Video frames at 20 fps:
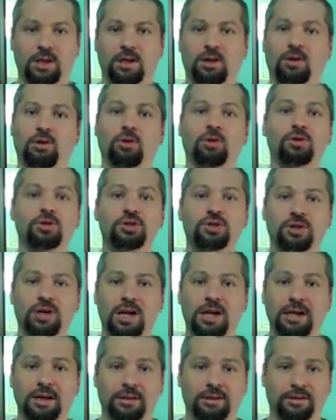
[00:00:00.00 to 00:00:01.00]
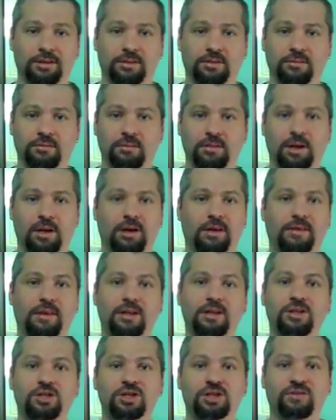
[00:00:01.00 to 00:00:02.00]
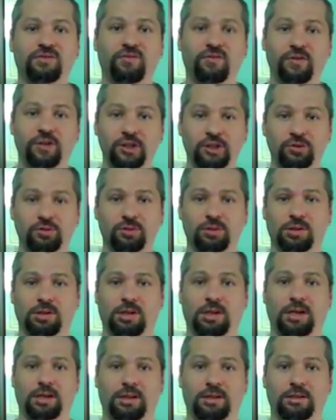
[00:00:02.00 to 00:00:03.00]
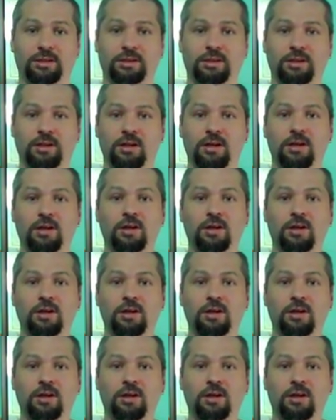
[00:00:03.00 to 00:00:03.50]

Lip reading: and close your eyes and then just visualize